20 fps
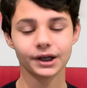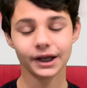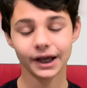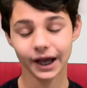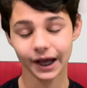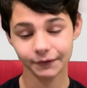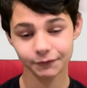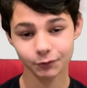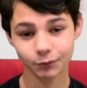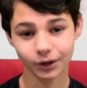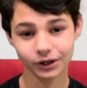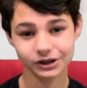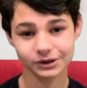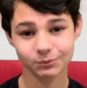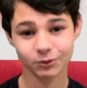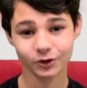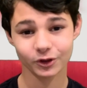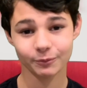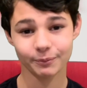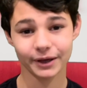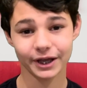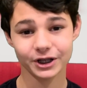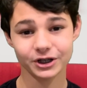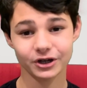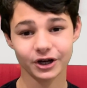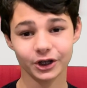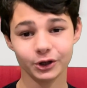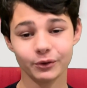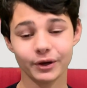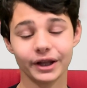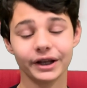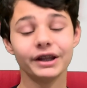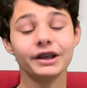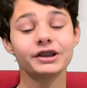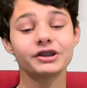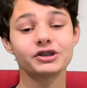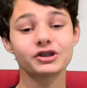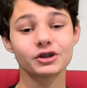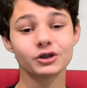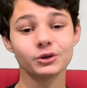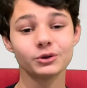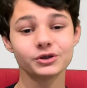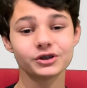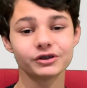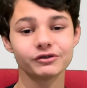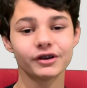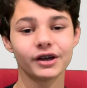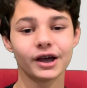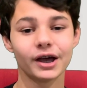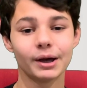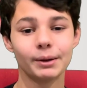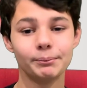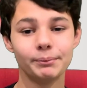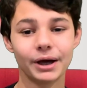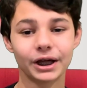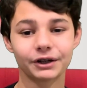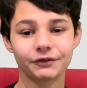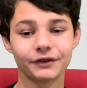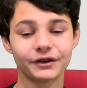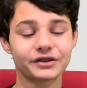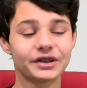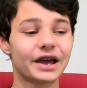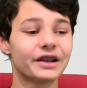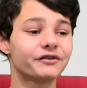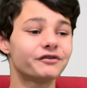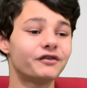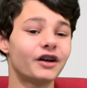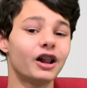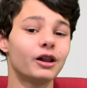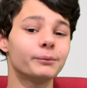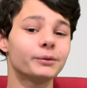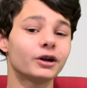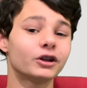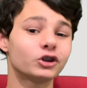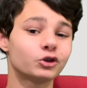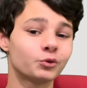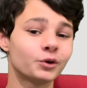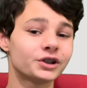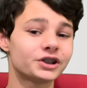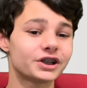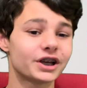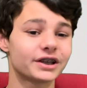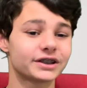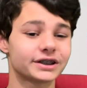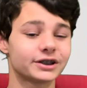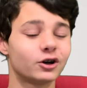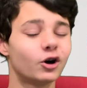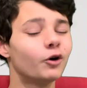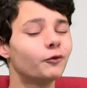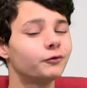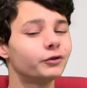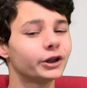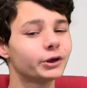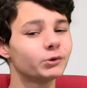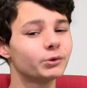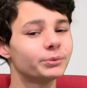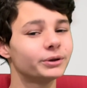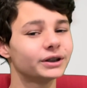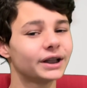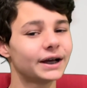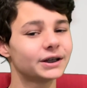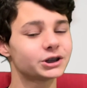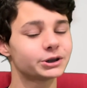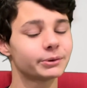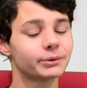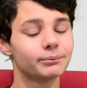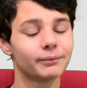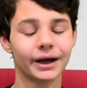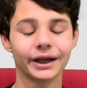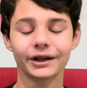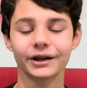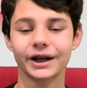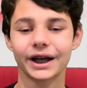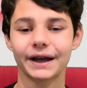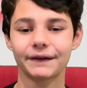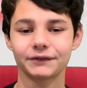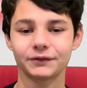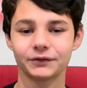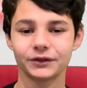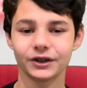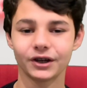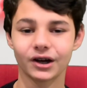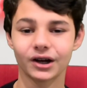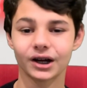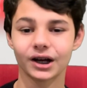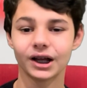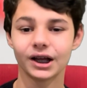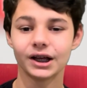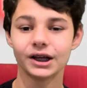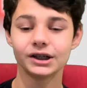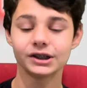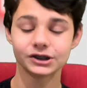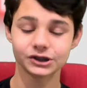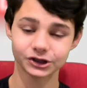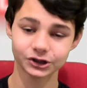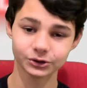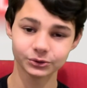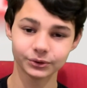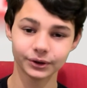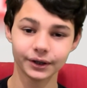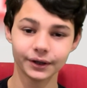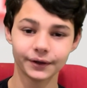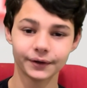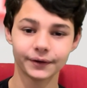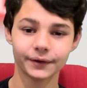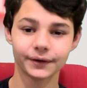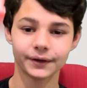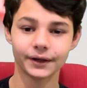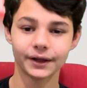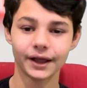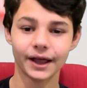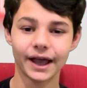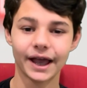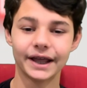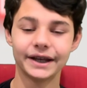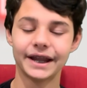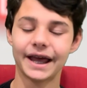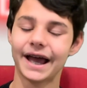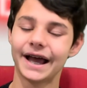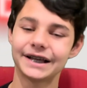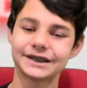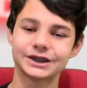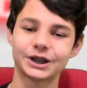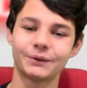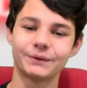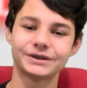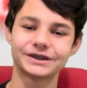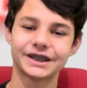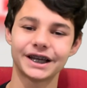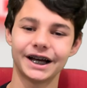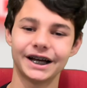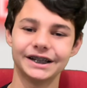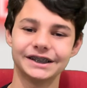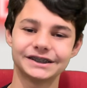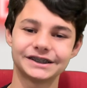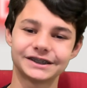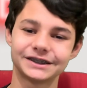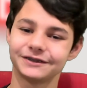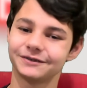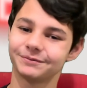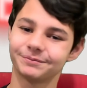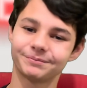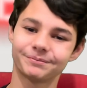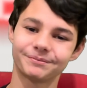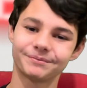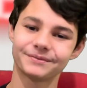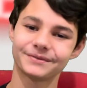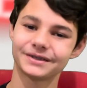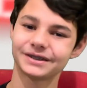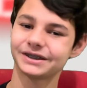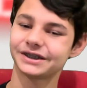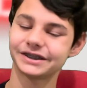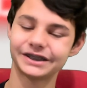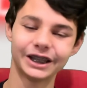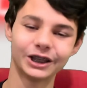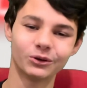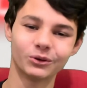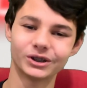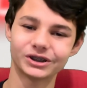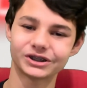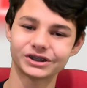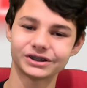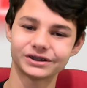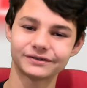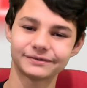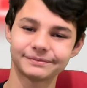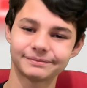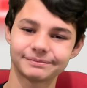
If you want to support the Patreon, you get exclusive benefits. And follow me on Twitch as I hopefully will be live streaming Minecraft VR soon. And as always, guys, stay questioned.